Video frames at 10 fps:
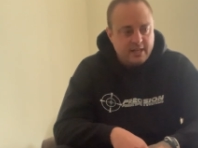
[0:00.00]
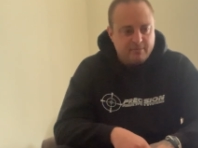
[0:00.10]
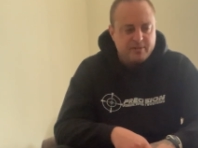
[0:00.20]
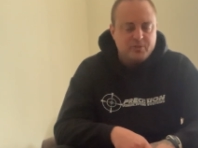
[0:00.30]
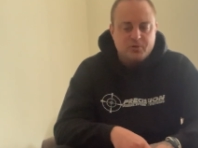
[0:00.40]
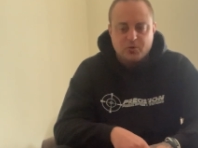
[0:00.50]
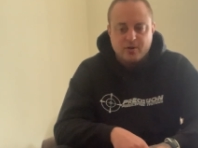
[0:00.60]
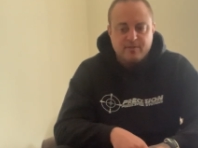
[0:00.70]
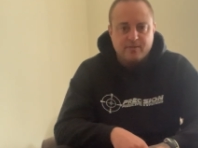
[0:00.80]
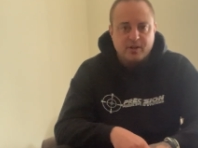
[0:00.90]
I'm not too
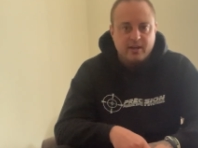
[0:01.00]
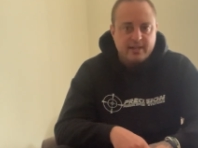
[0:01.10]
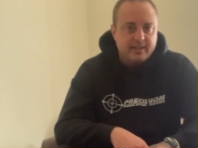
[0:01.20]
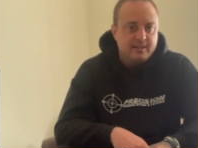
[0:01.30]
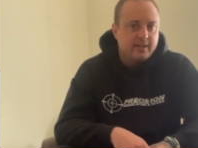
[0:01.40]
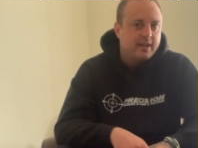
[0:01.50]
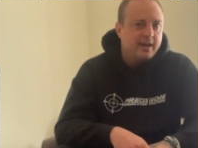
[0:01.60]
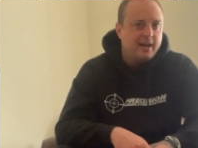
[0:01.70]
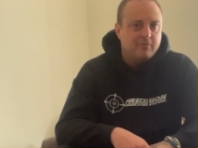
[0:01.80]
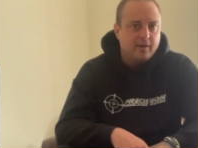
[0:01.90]
sure I've ever gotten anything at a
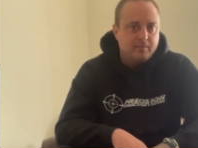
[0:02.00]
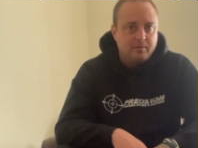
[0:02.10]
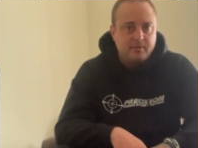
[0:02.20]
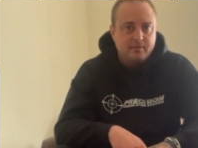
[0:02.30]
high rep